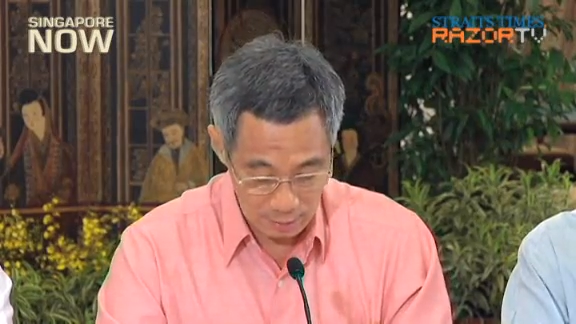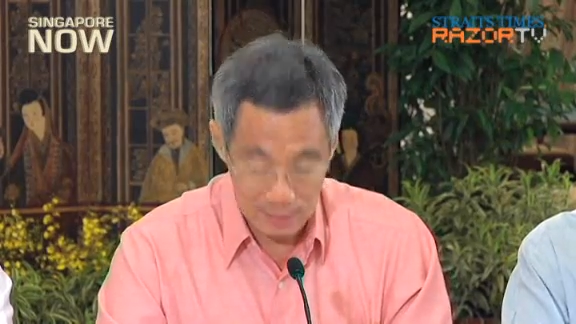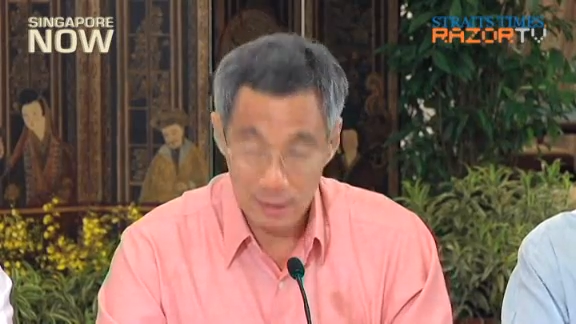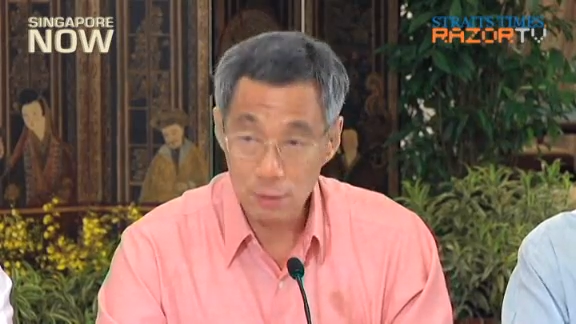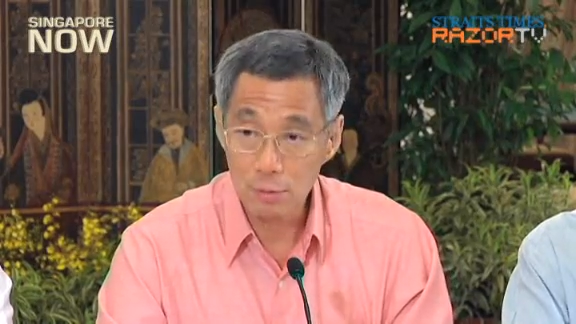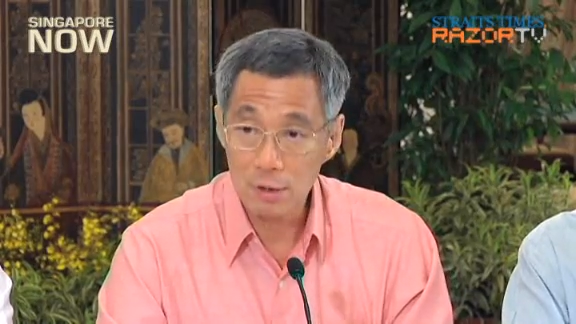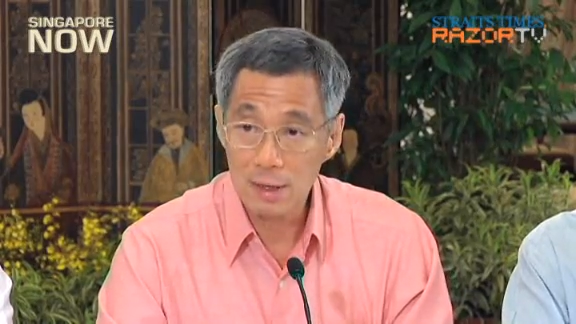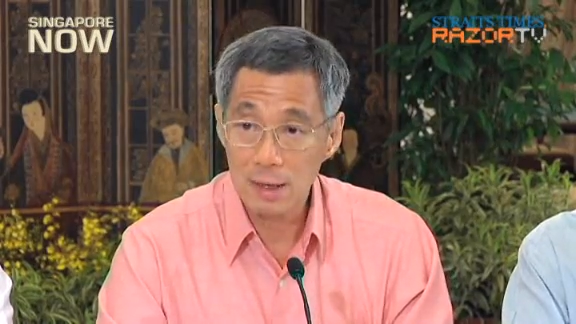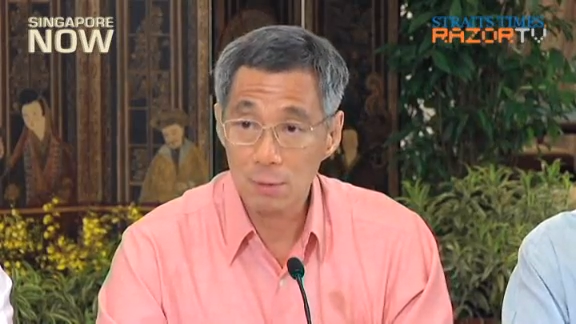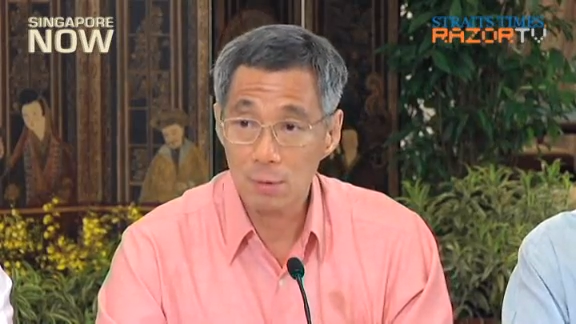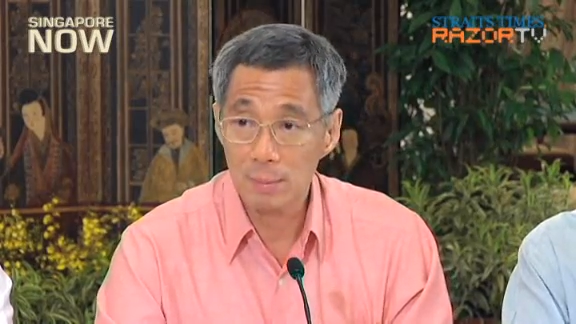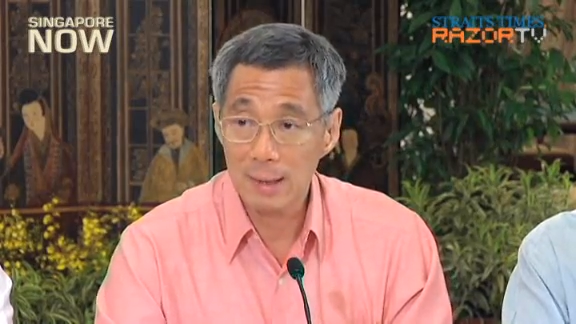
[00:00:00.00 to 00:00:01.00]
Chan Chun
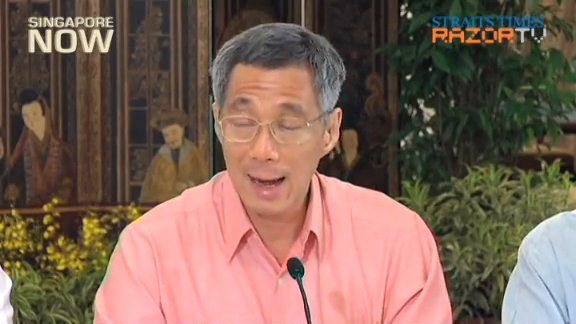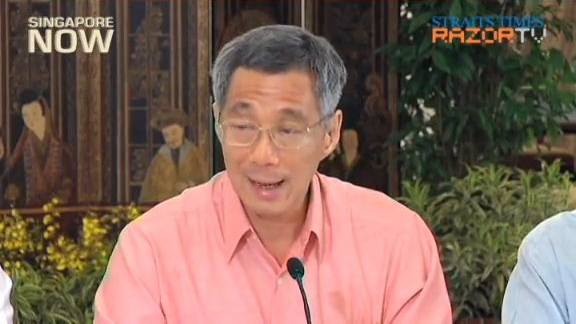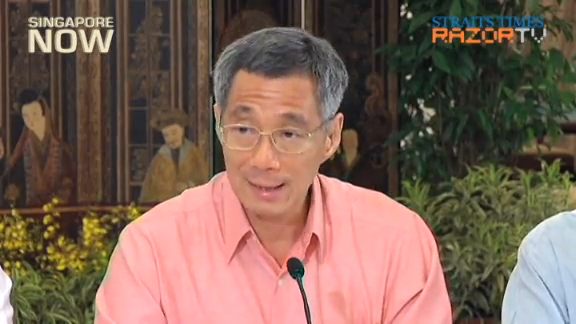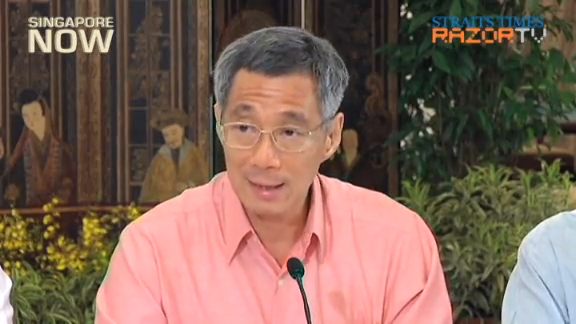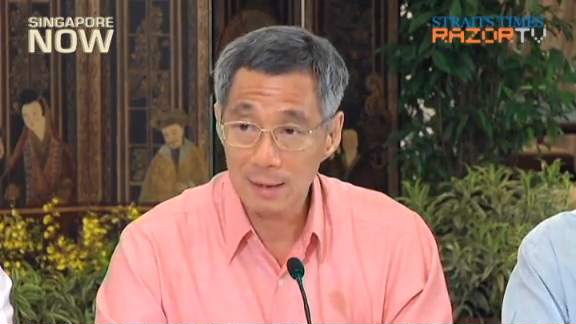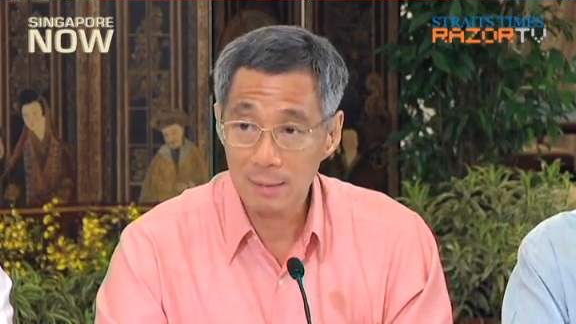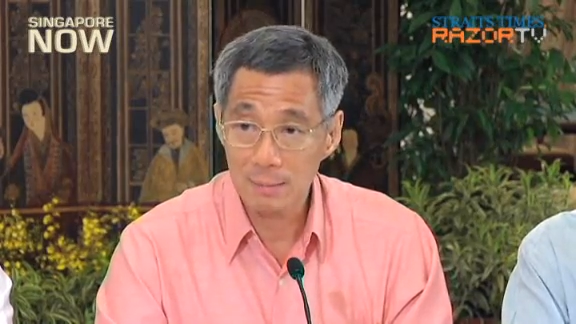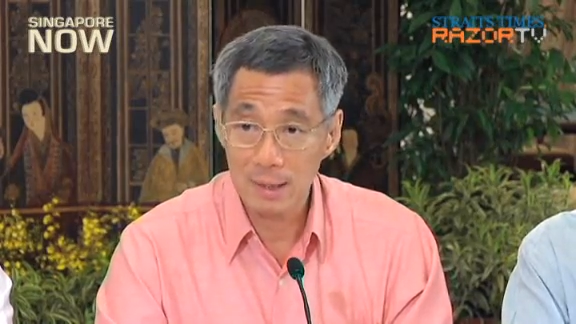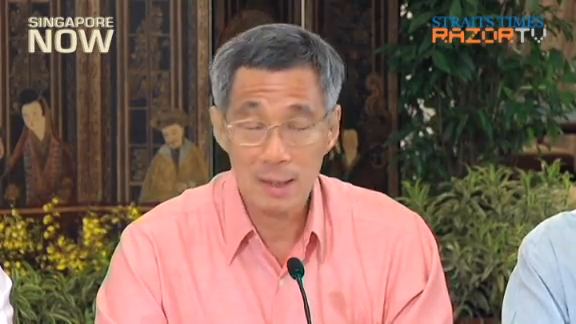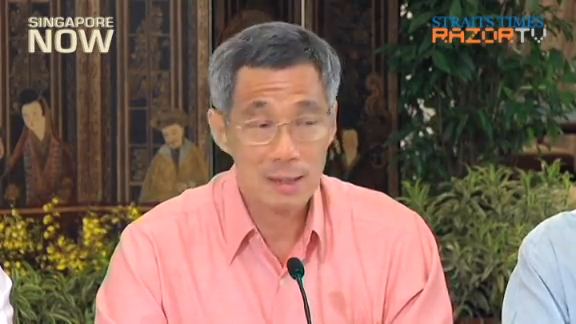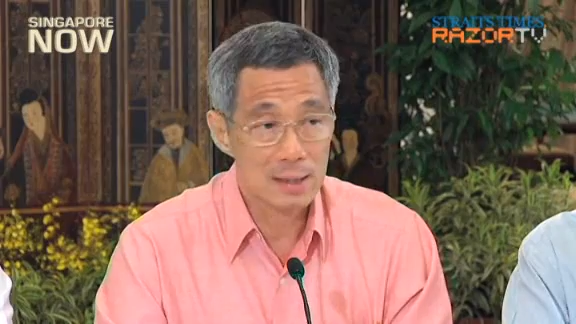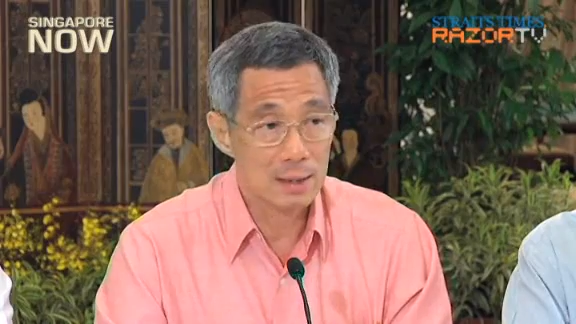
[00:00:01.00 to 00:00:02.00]
Sing will be Acting
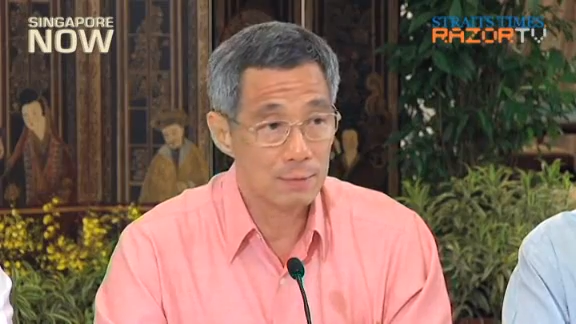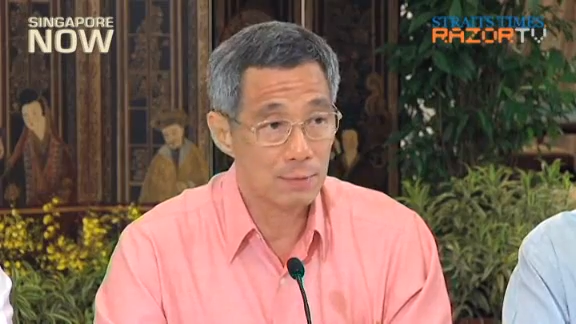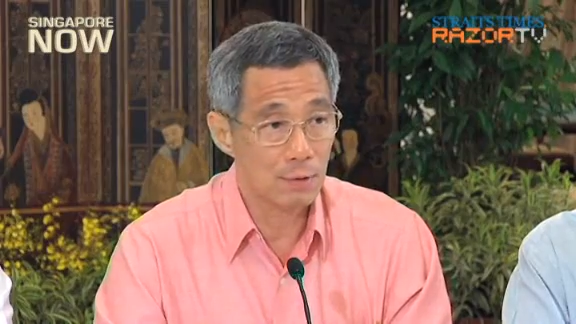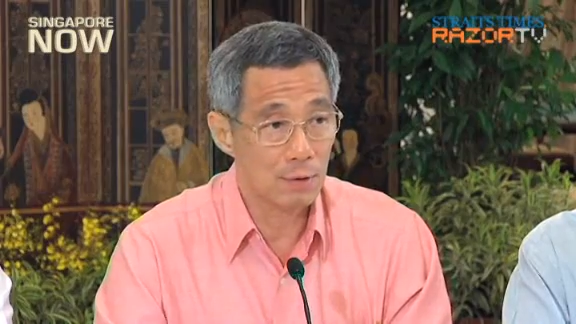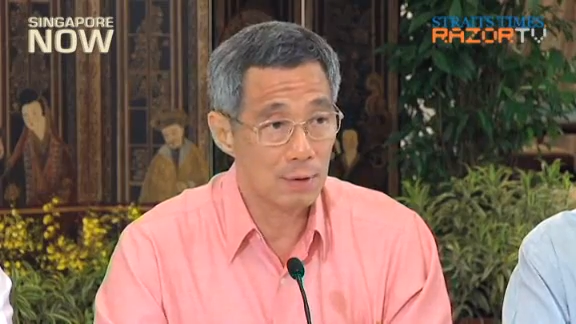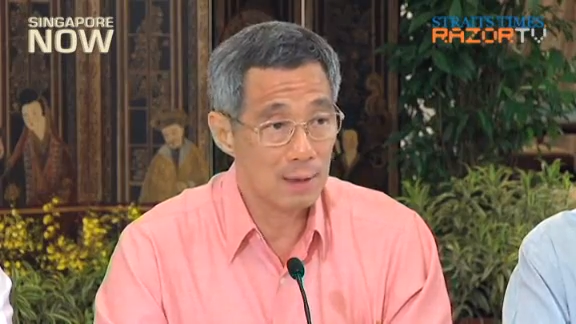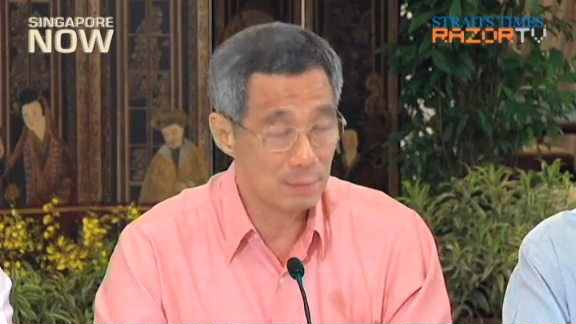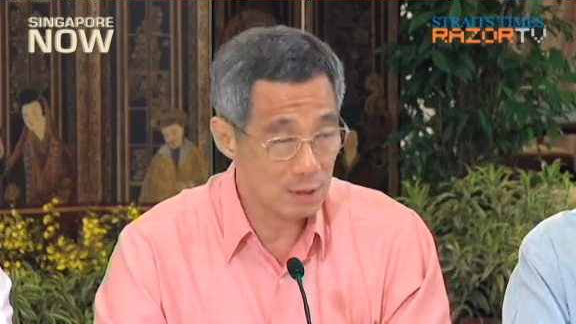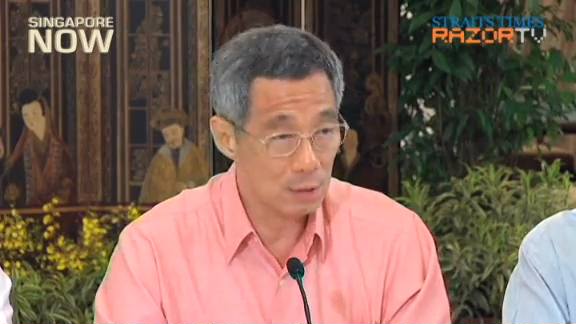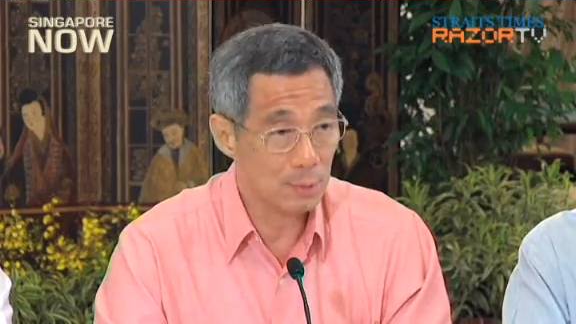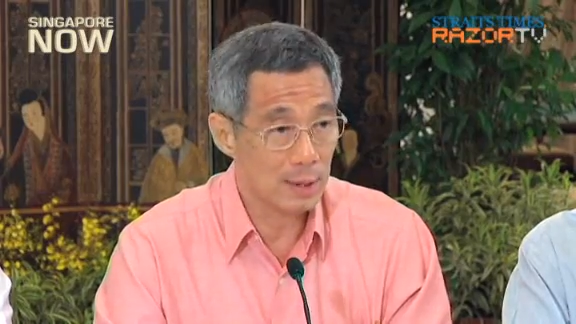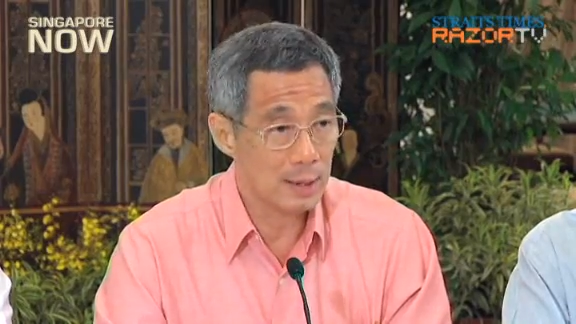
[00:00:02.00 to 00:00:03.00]
Minister for
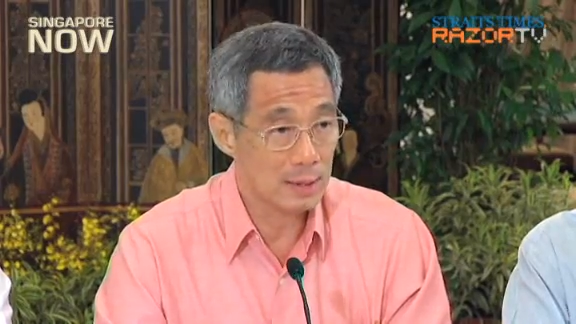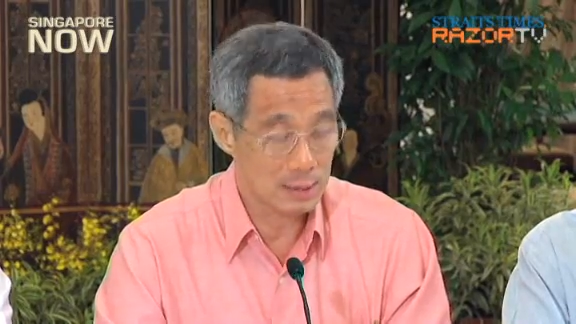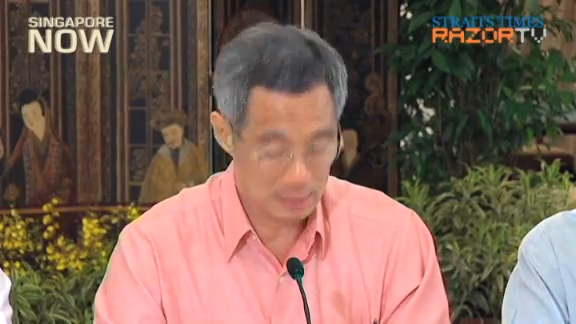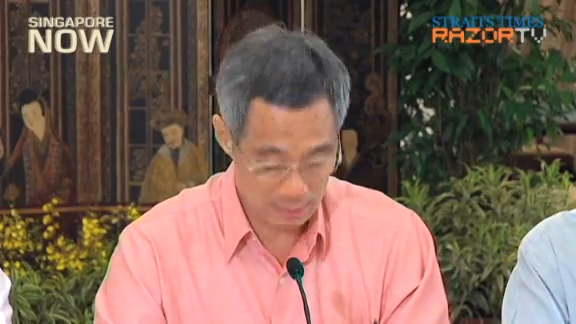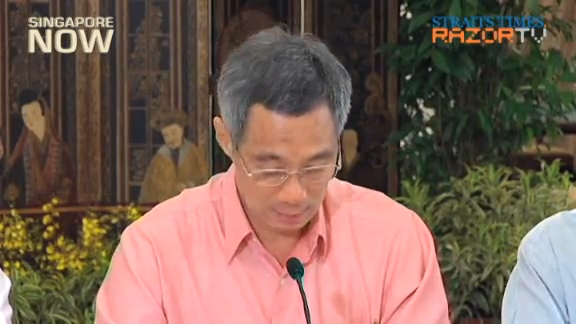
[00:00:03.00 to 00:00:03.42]
MCYS,